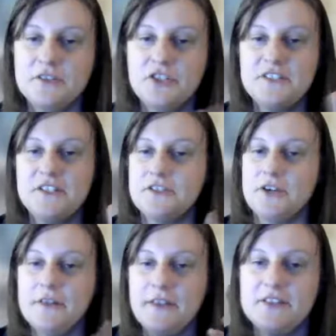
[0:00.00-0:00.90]
just
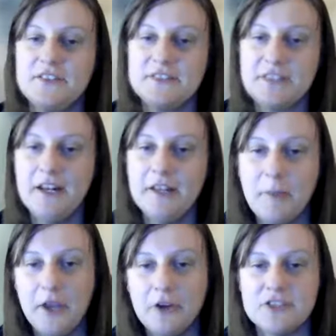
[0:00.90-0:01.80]
interrupt. That's kind of like
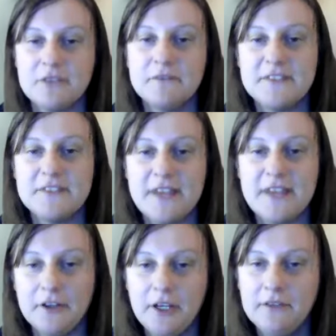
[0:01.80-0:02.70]
paying yourself a salary.